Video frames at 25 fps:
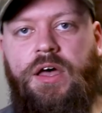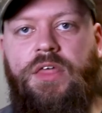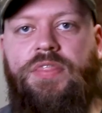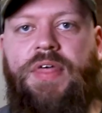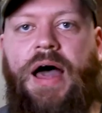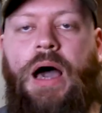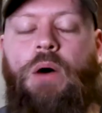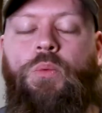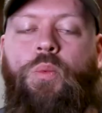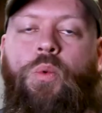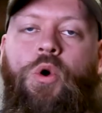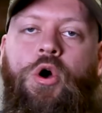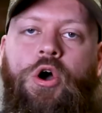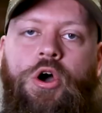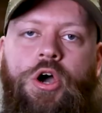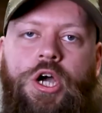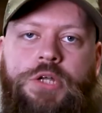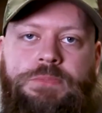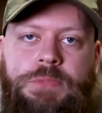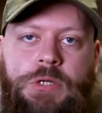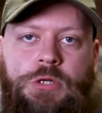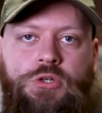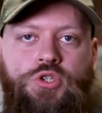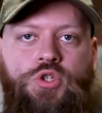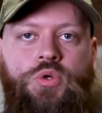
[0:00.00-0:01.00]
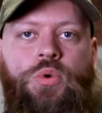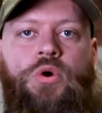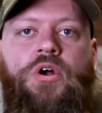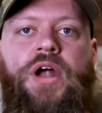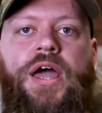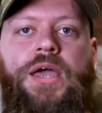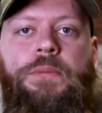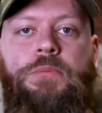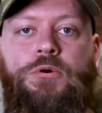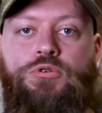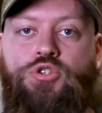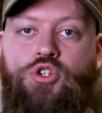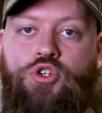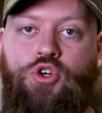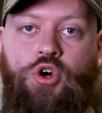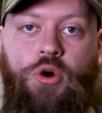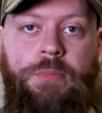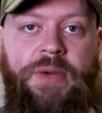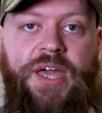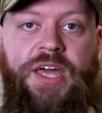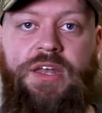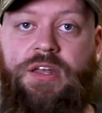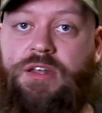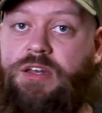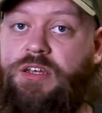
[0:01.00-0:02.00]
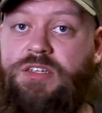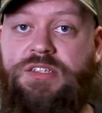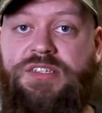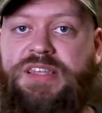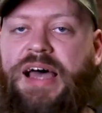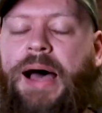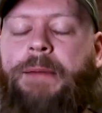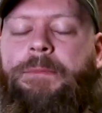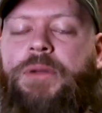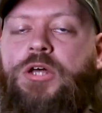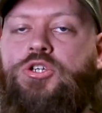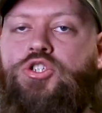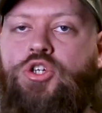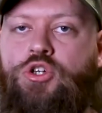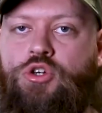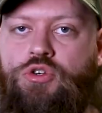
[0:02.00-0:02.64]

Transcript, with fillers: That worked because you were able to come in and establish